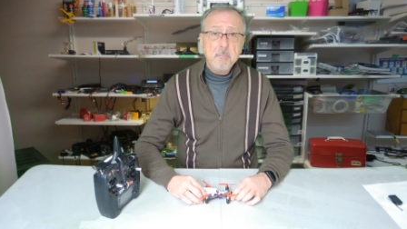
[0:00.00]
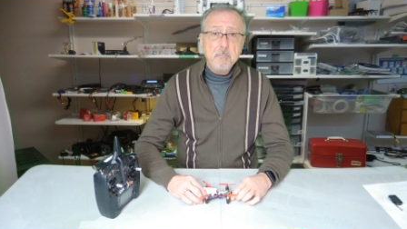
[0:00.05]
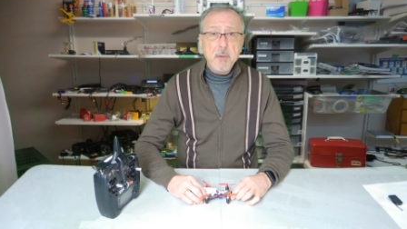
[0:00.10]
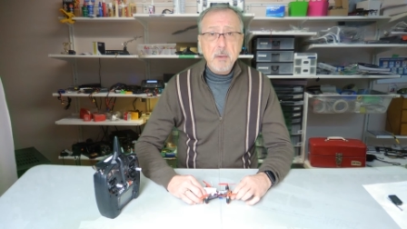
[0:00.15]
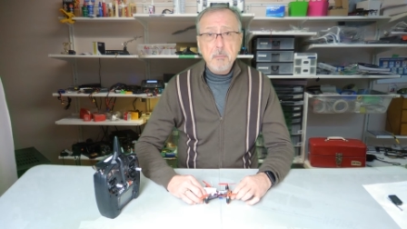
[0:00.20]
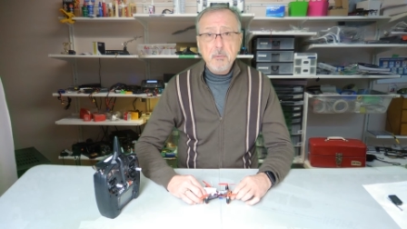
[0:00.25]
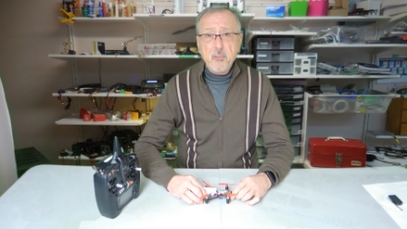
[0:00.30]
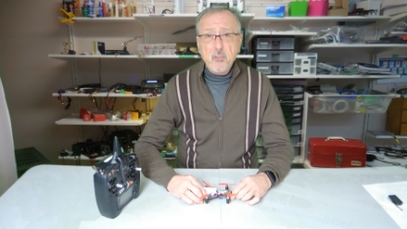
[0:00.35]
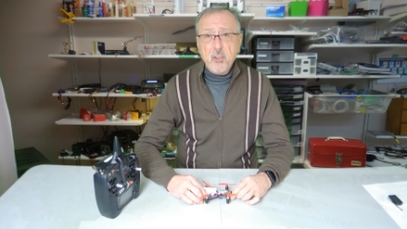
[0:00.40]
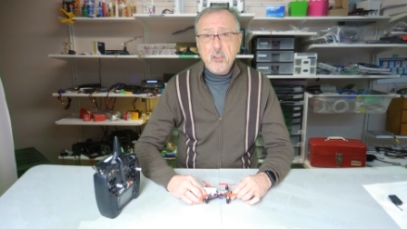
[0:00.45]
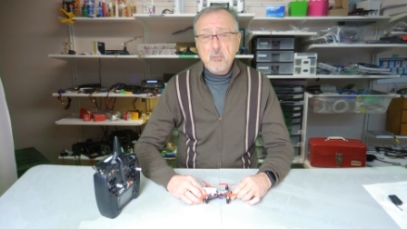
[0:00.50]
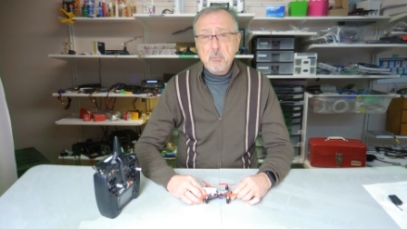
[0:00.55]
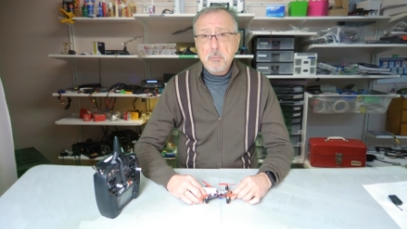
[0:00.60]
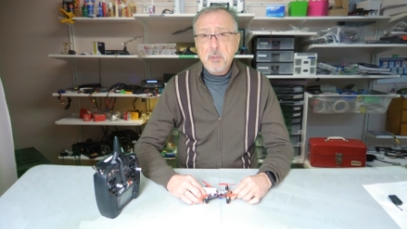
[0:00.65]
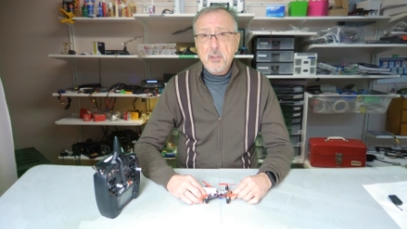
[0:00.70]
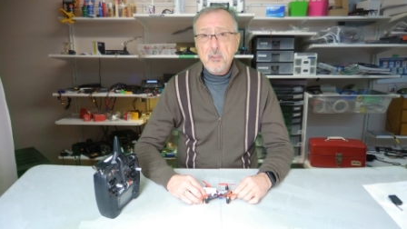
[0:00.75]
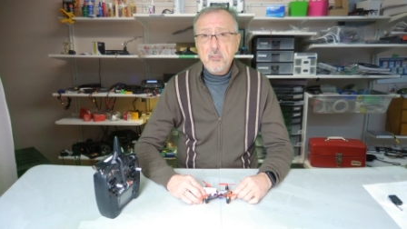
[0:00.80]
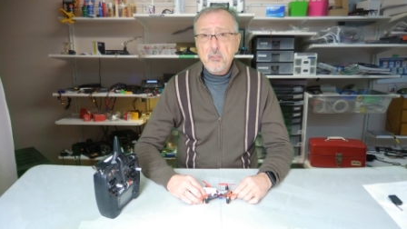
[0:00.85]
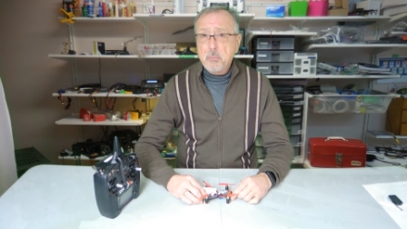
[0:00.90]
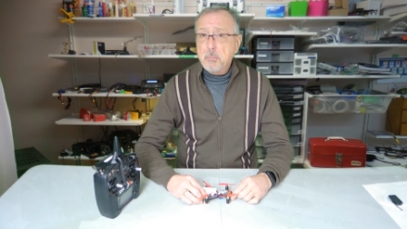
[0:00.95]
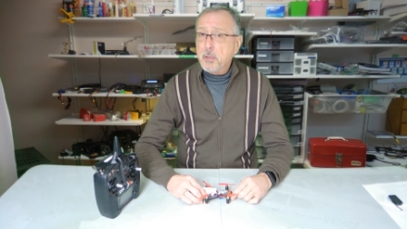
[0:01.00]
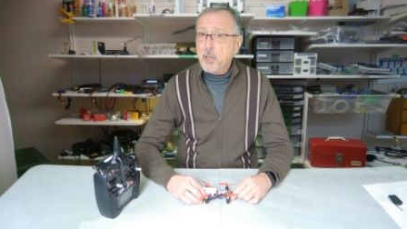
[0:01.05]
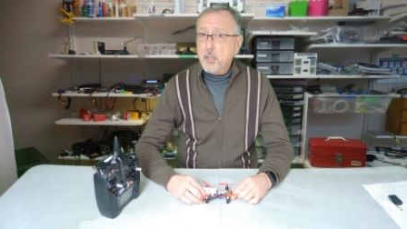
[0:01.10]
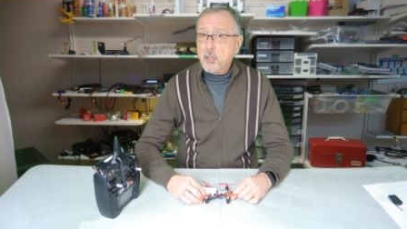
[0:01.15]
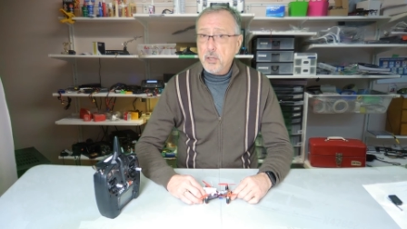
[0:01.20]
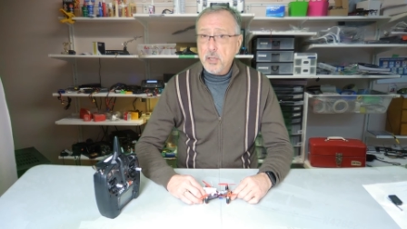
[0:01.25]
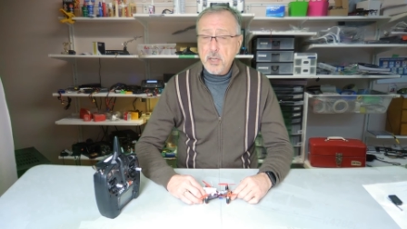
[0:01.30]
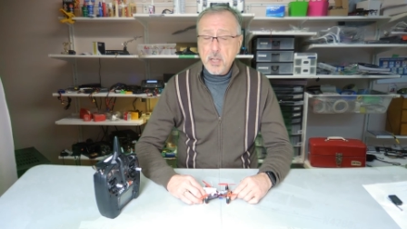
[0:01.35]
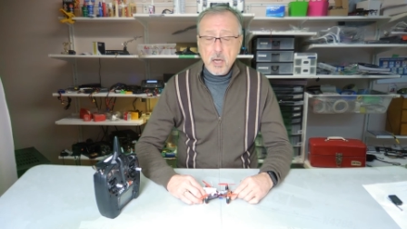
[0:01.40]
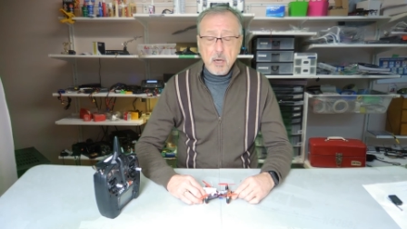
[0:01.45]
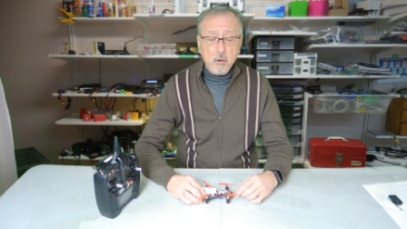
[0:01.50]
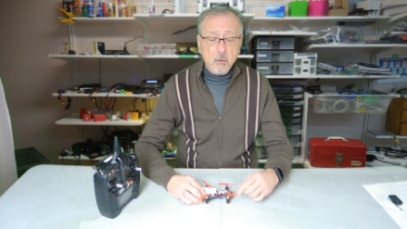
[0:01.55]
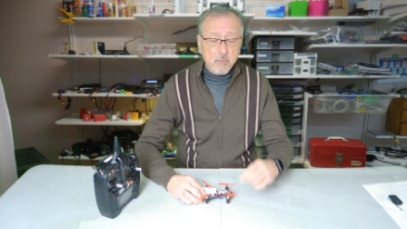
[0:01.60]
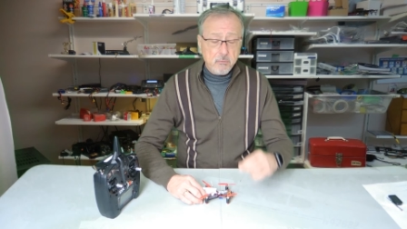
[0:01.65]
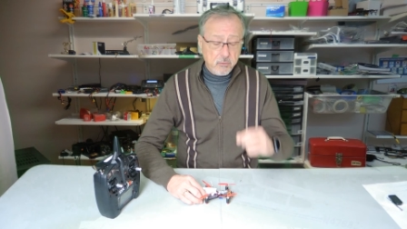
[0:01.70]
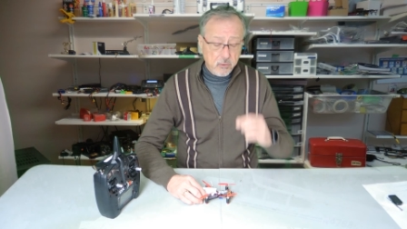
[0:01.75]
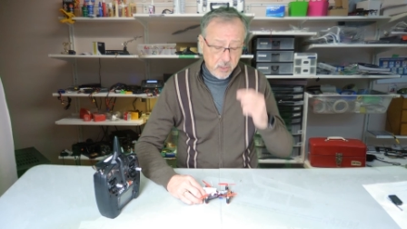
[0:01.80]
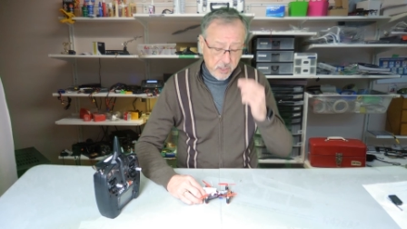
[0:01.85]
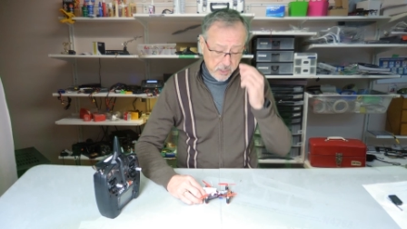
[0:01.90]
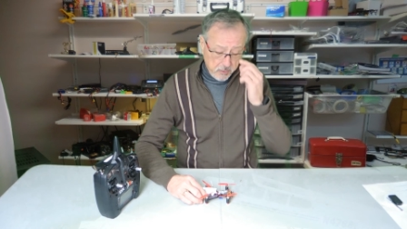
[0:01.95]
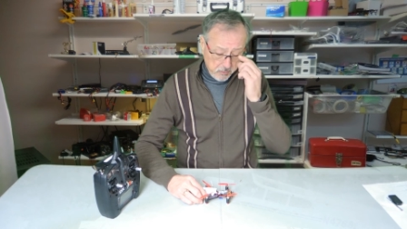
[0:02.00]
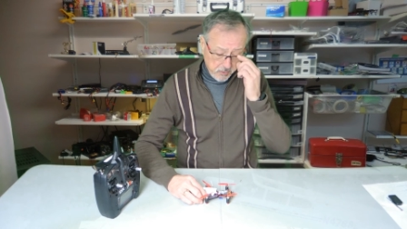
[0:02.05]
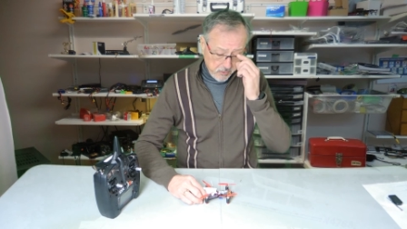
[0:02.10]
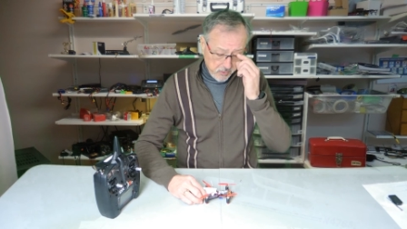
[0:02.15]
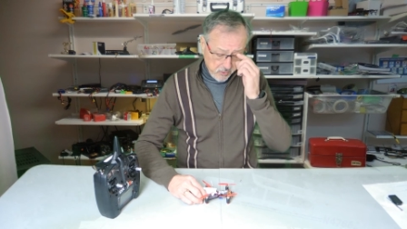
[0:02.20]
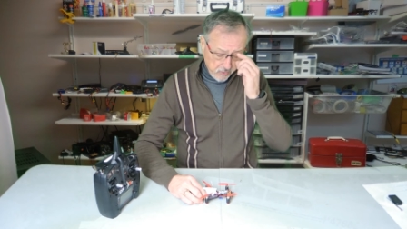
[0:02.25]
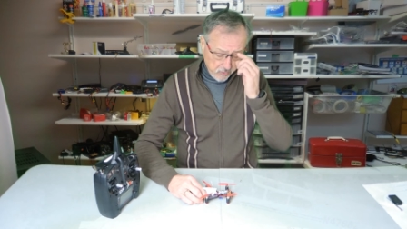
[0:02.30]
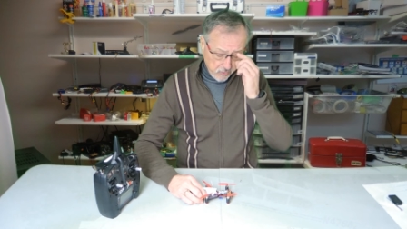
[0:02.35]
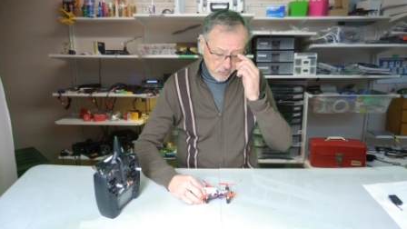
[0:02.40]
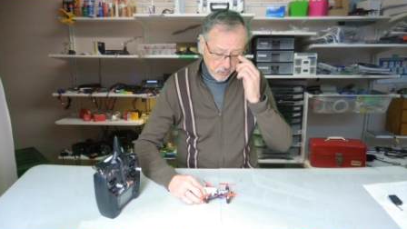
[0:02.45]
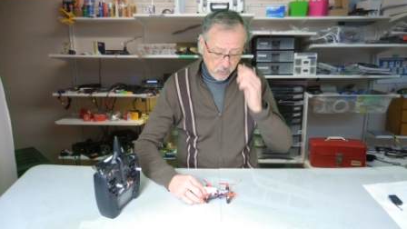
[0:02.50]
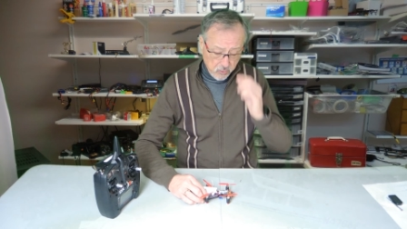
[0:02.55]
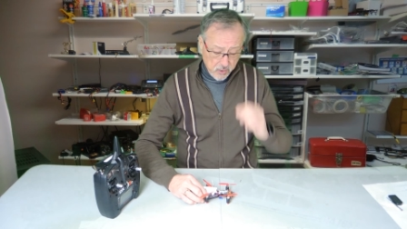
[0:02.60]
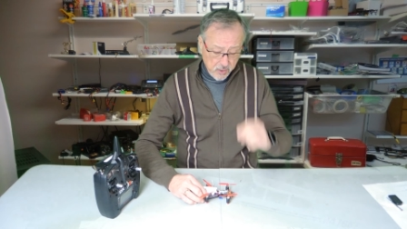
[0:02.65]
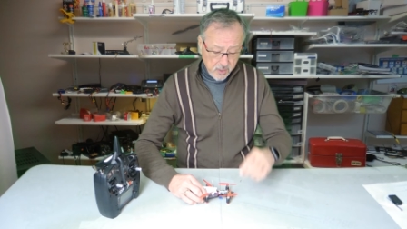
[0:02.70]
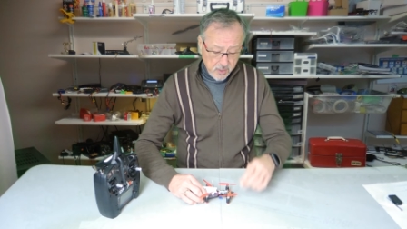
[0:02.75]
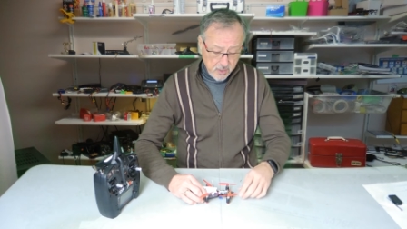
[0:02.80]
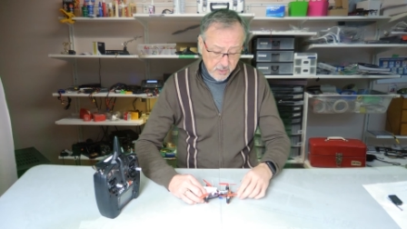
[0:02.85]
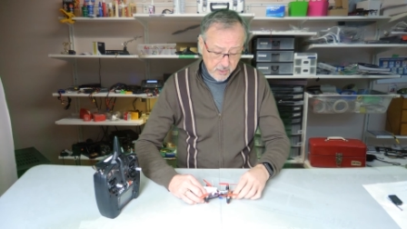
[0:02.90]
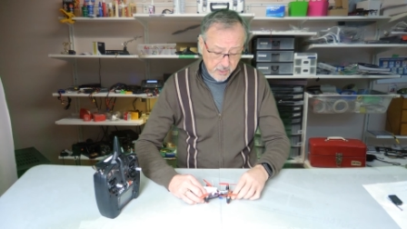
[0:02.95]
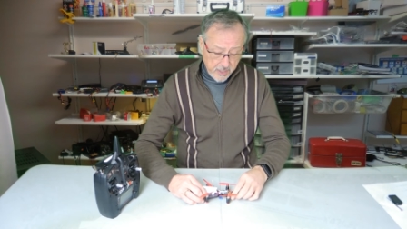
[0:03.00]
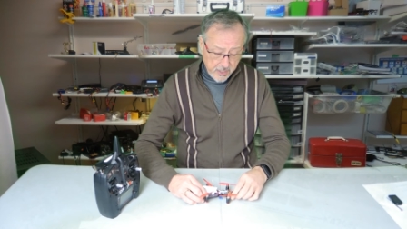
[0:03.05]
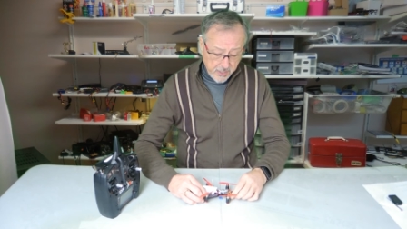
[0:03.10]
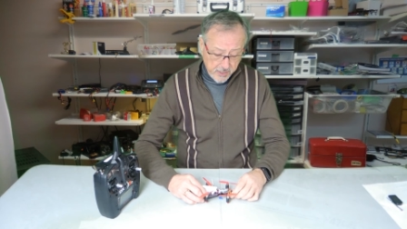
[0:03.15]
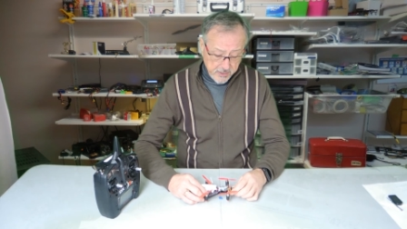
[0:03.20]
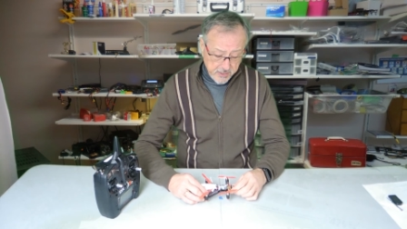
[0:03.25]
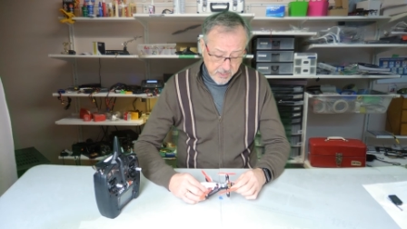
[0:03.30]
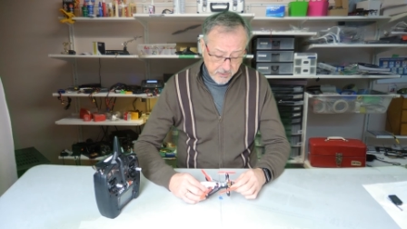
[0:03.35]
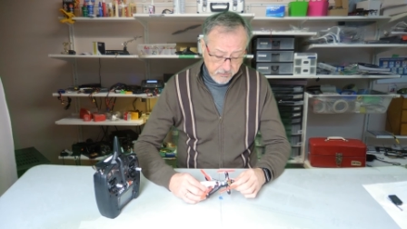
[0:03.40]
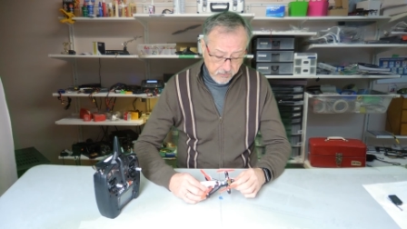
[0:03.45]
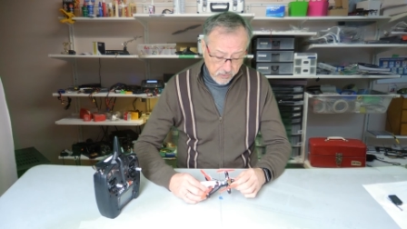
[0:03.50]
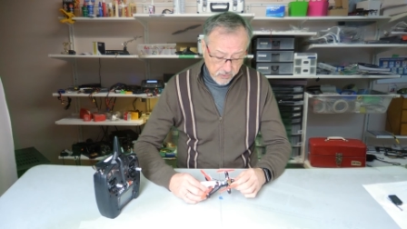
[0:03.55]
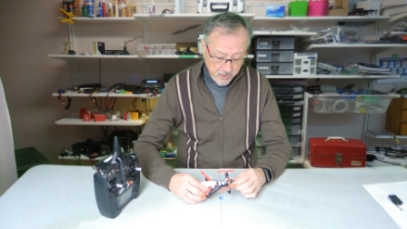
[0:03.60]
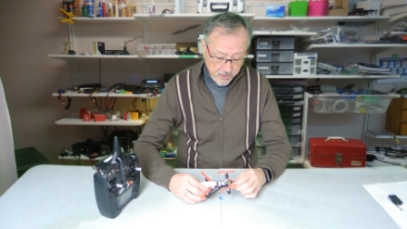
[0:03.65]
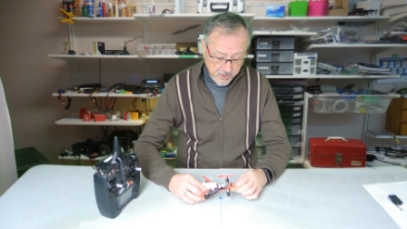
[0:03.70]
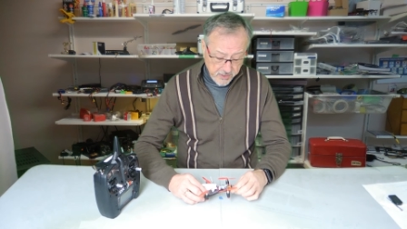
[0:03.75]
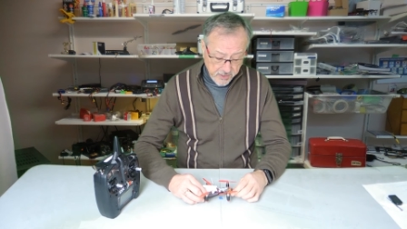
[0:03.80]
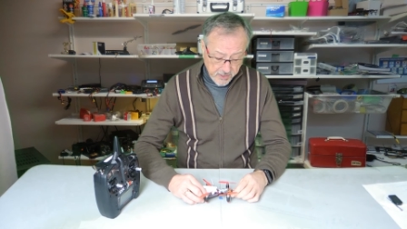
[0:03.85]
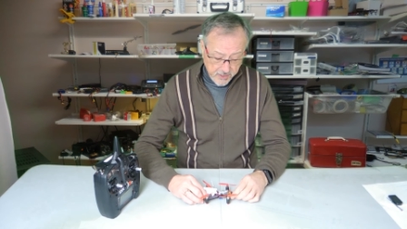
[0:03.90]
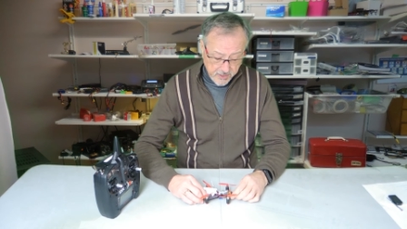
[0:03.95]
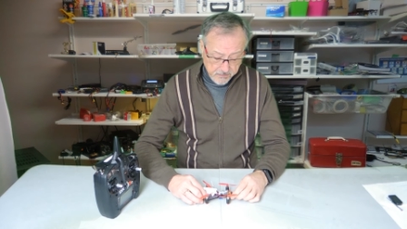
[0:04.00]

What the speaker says: maybe 6 minutes depending on how I'm flying with it. So definitely